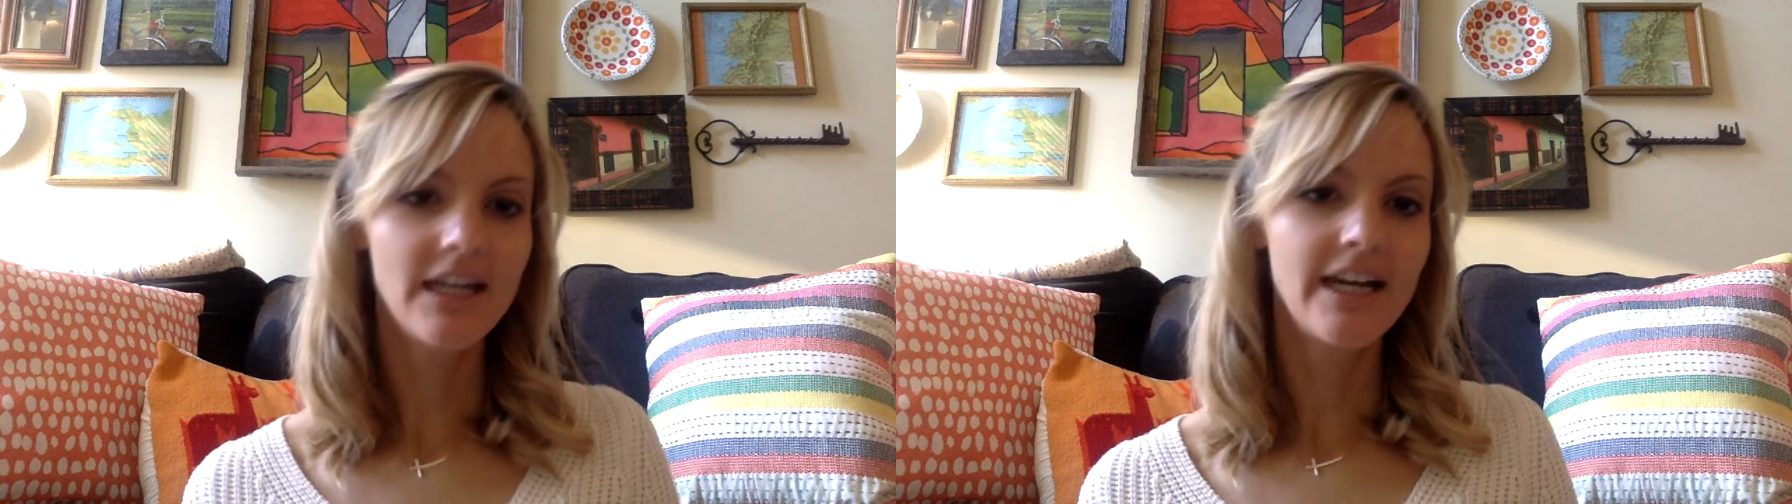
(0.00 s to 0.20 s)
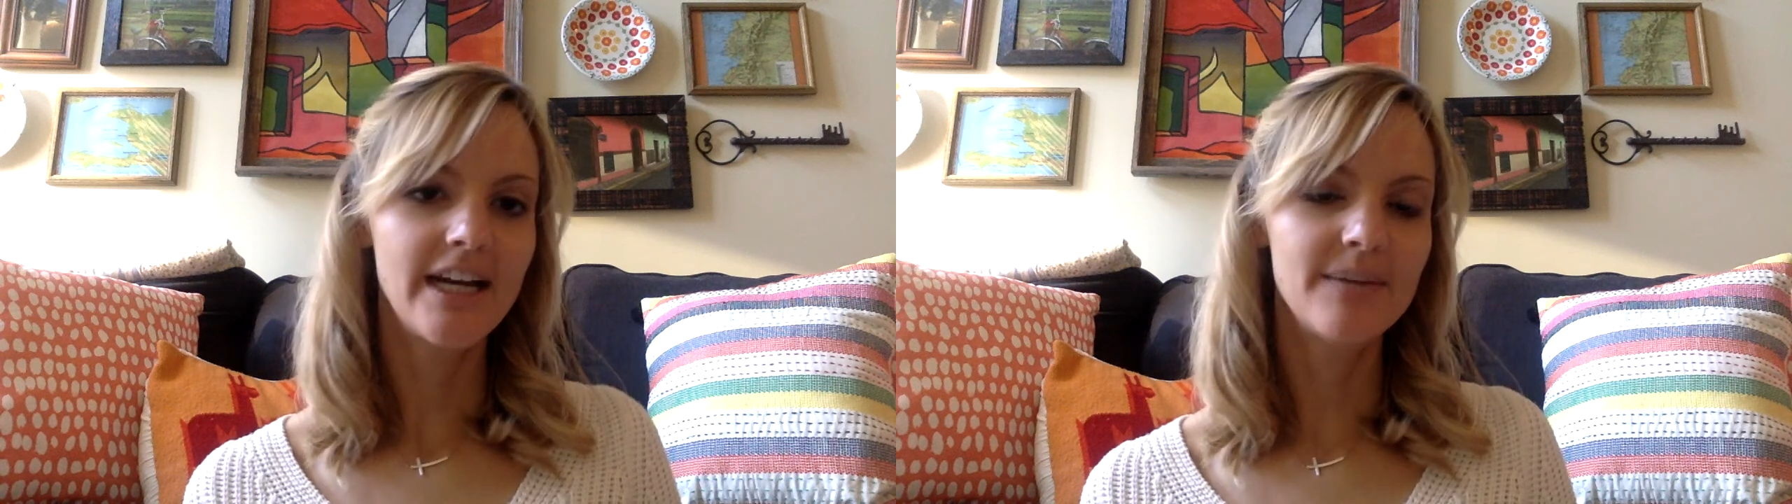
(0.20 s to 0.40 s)

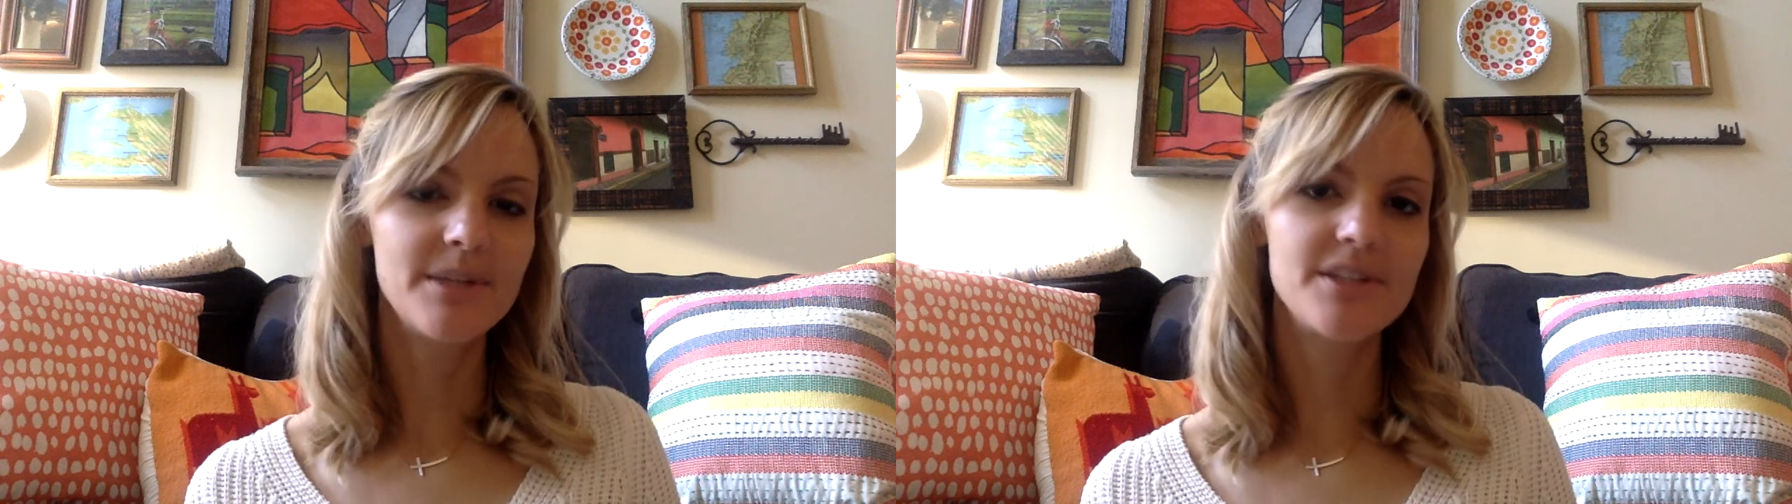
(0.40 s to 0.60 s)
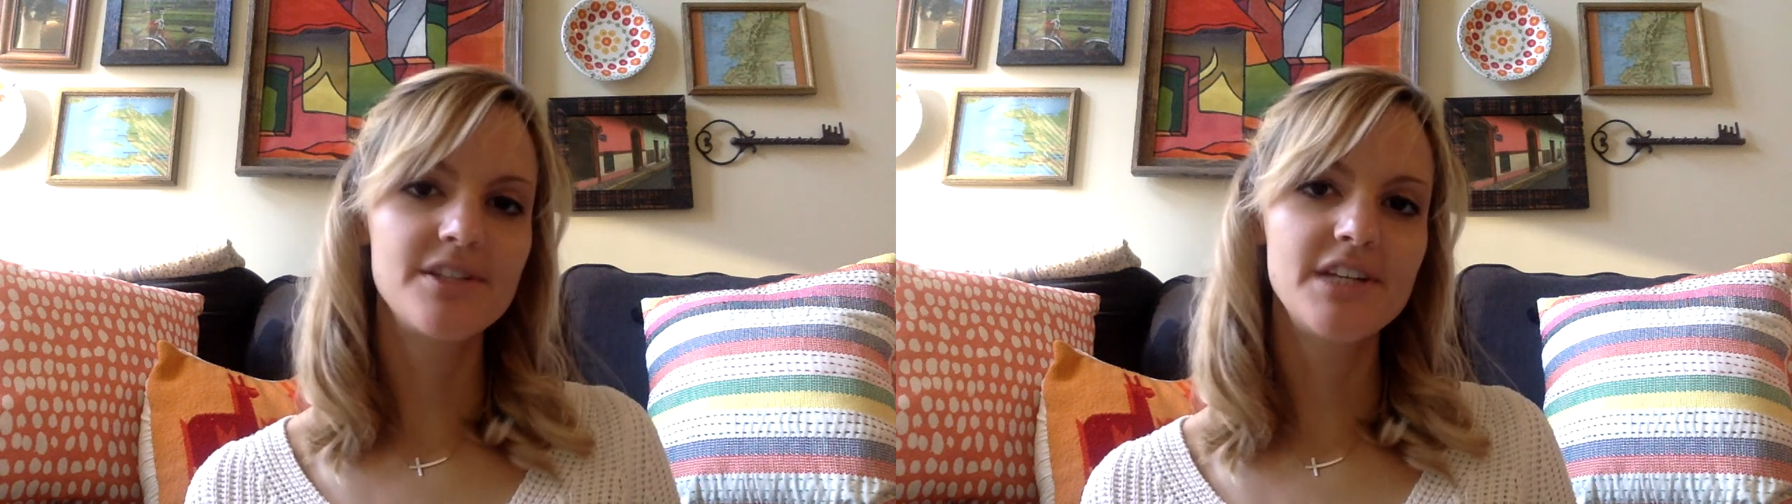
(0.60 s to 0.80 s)
You
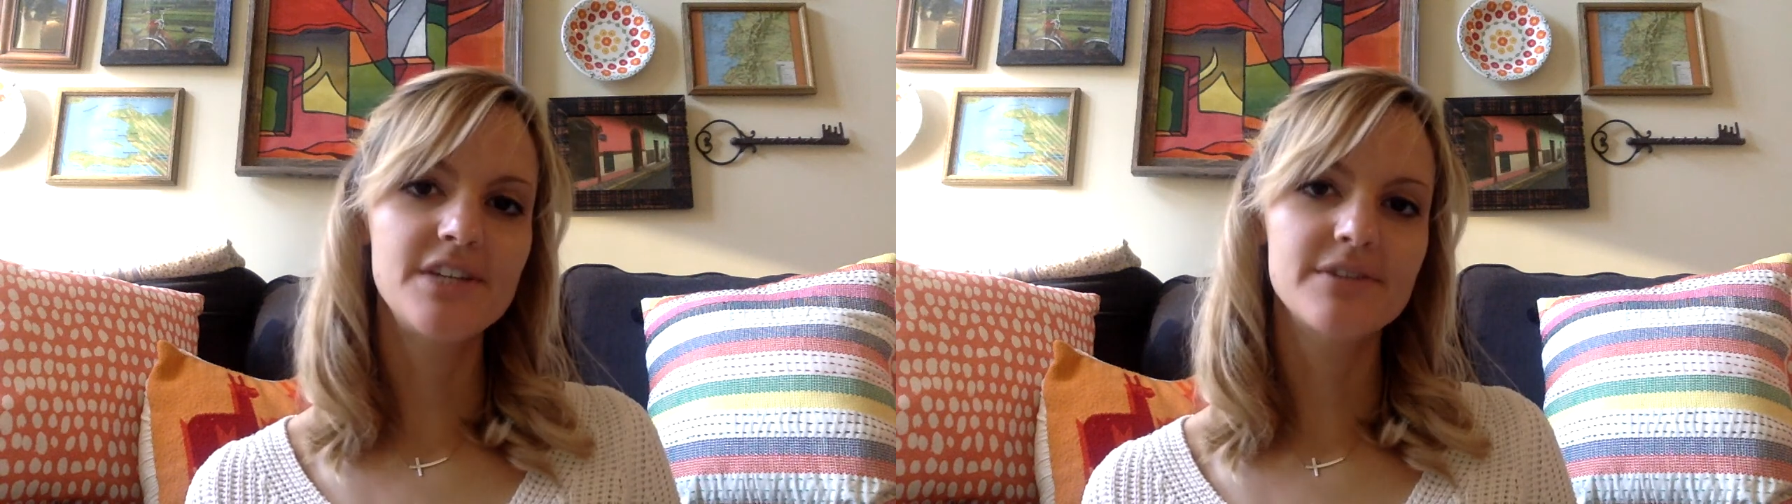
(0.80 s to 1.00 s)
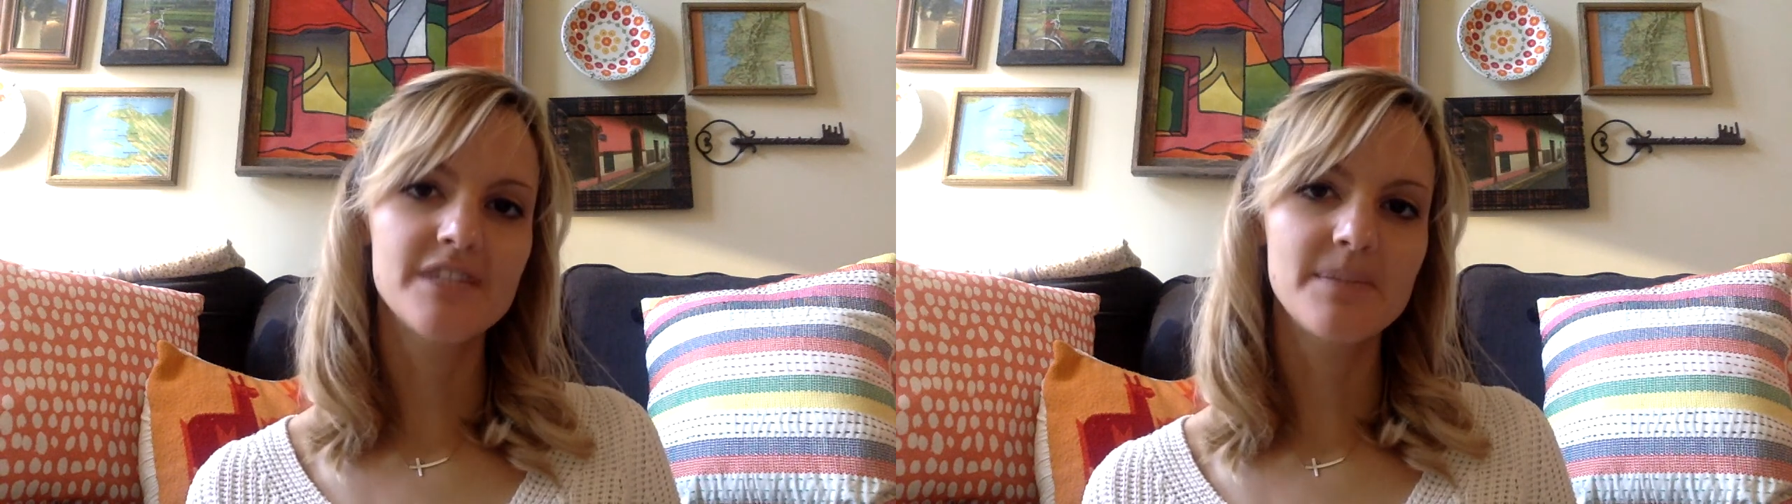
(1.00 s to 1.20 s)
do need
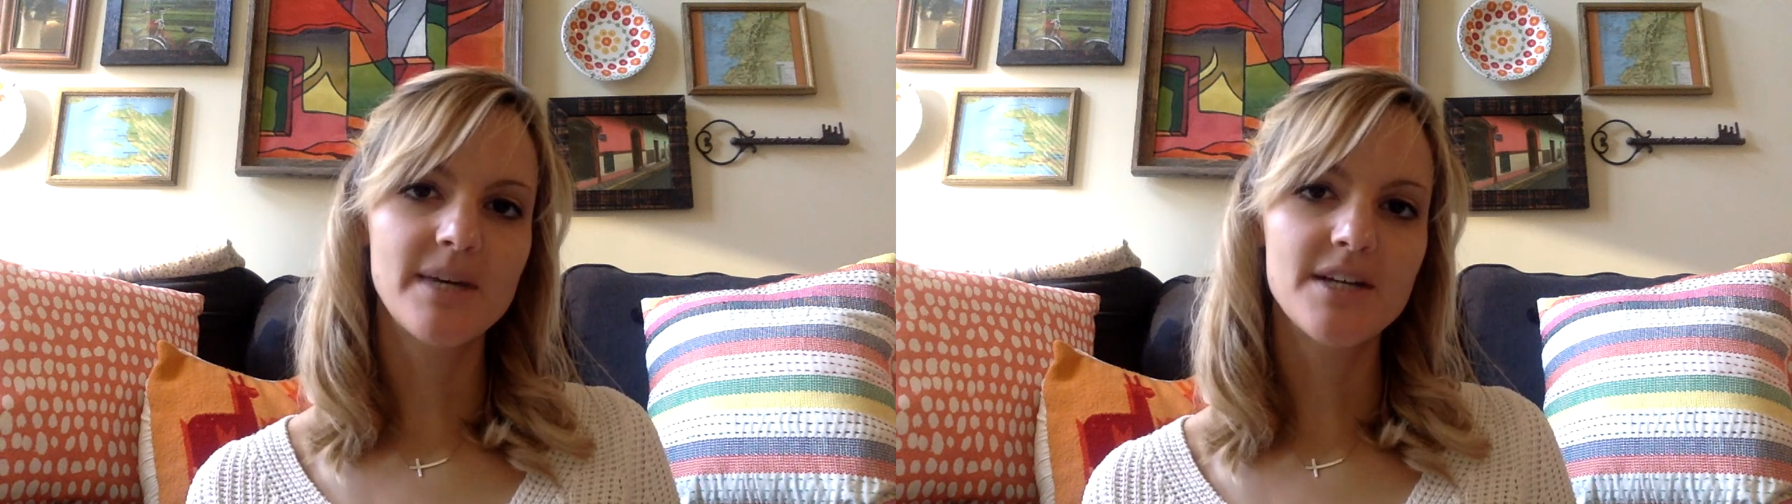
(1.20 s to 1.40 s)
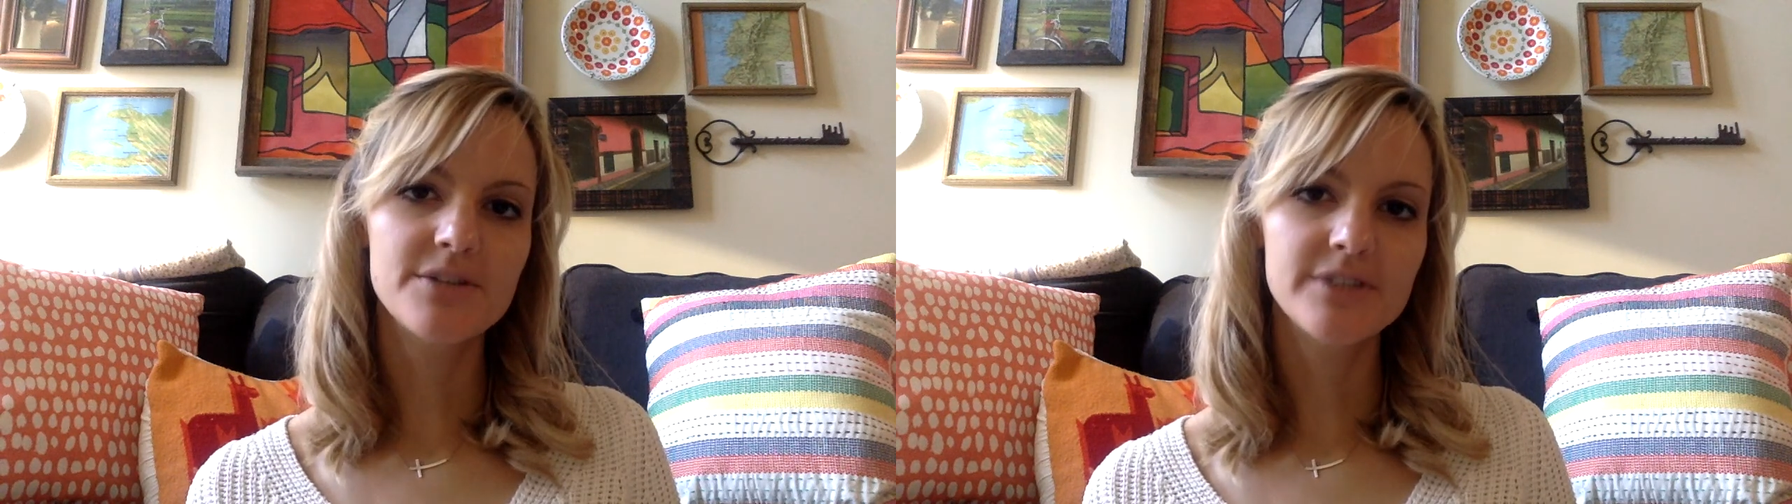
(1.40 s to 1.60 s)
to
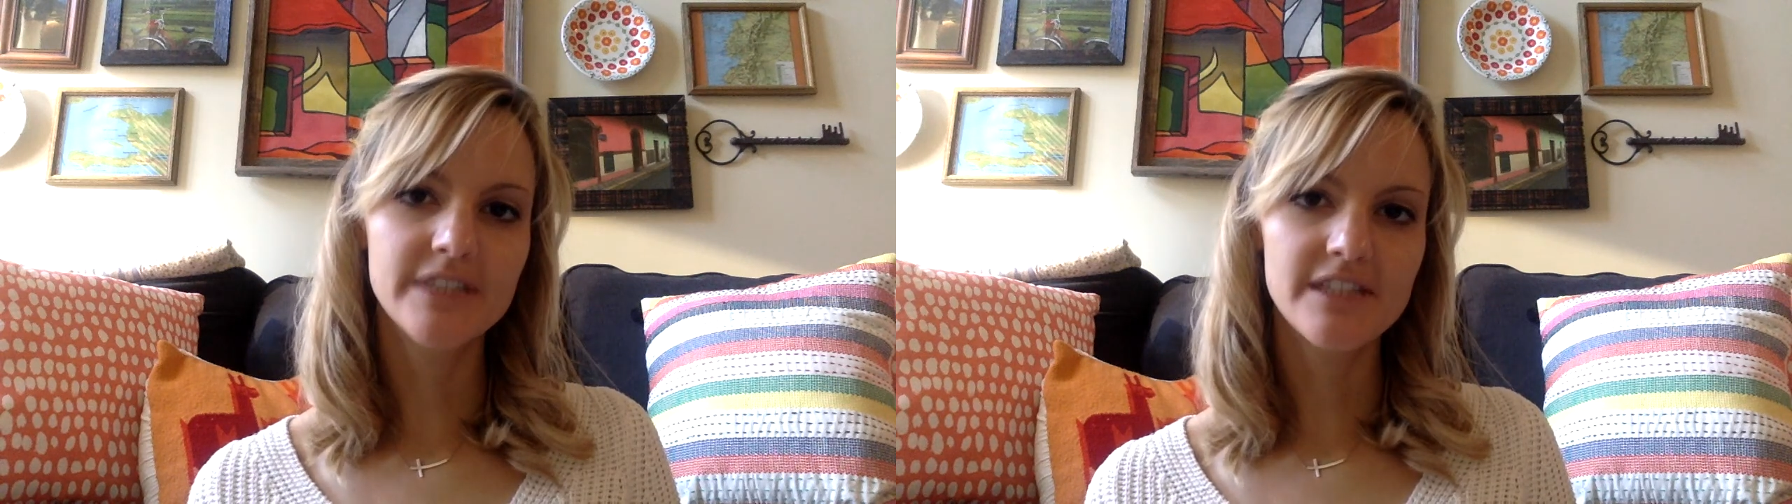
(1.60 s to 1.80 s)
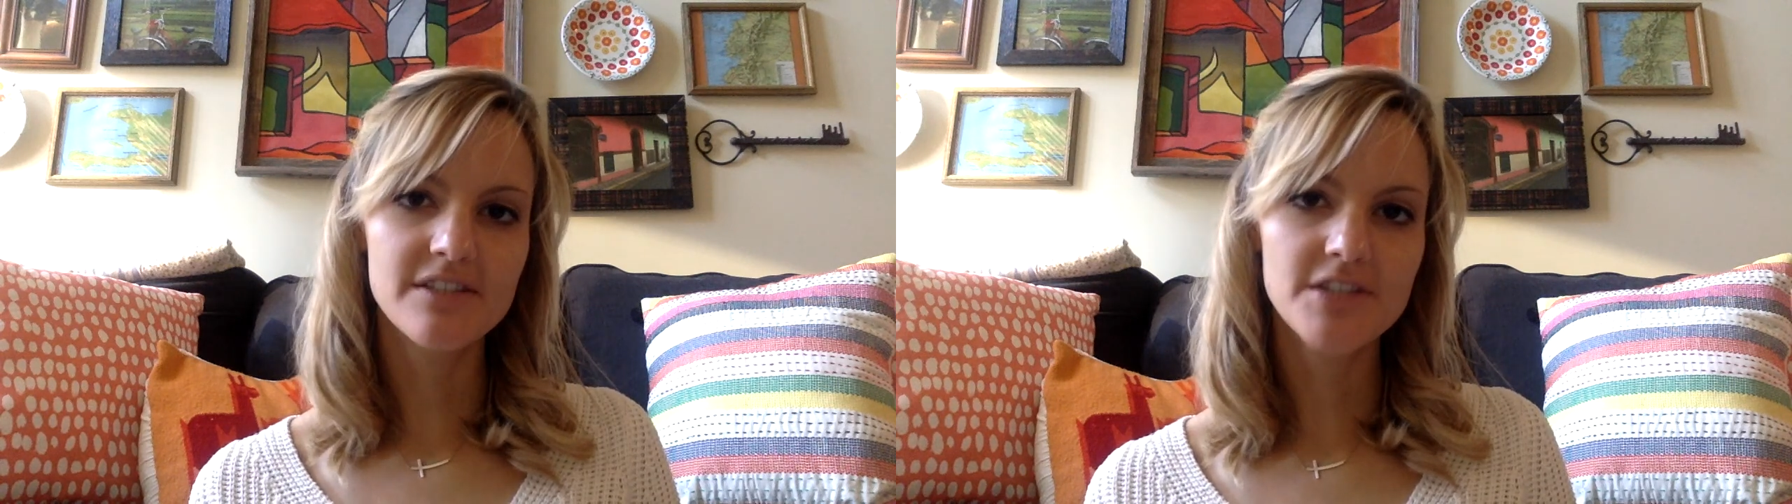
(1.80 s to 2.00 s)
respond to at
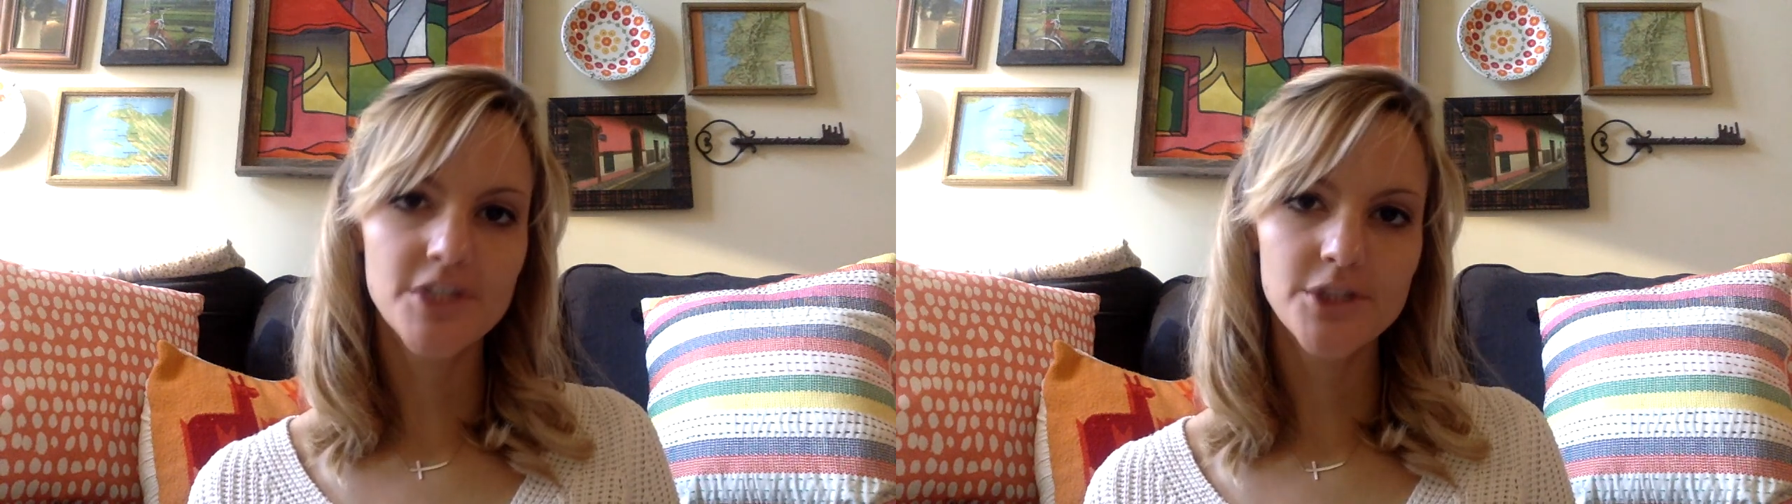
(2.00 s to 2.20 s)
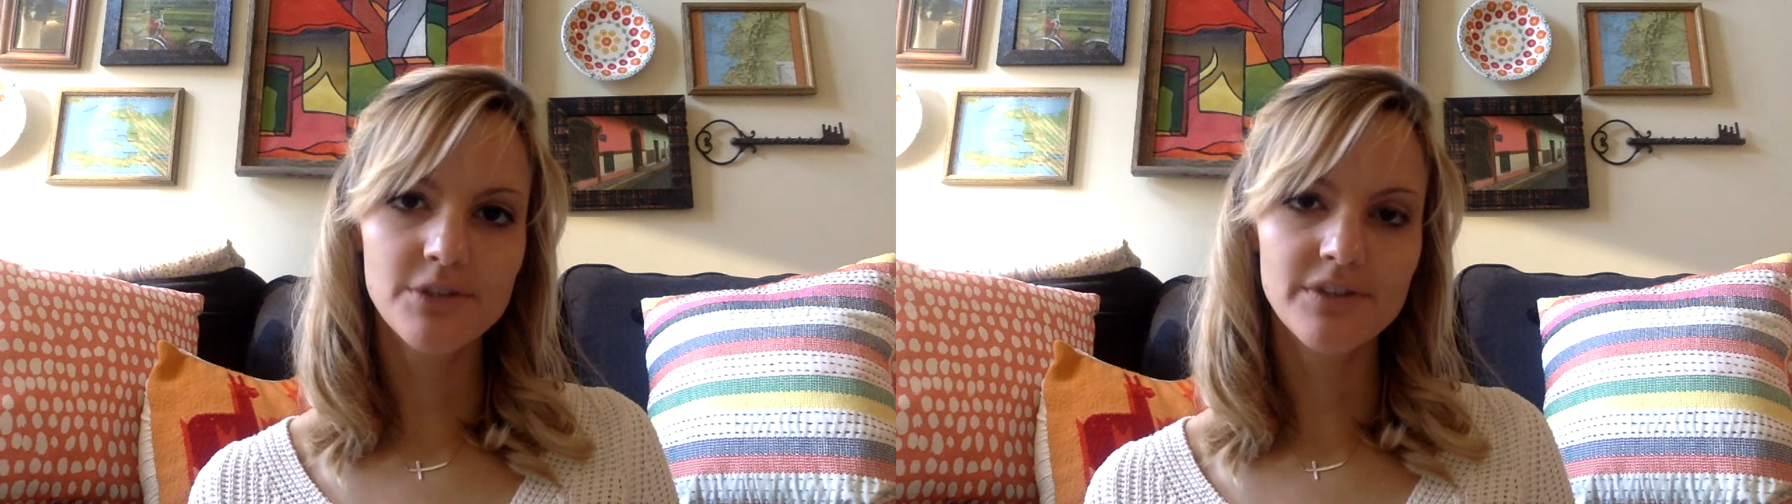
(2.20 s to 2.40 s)
least 2 of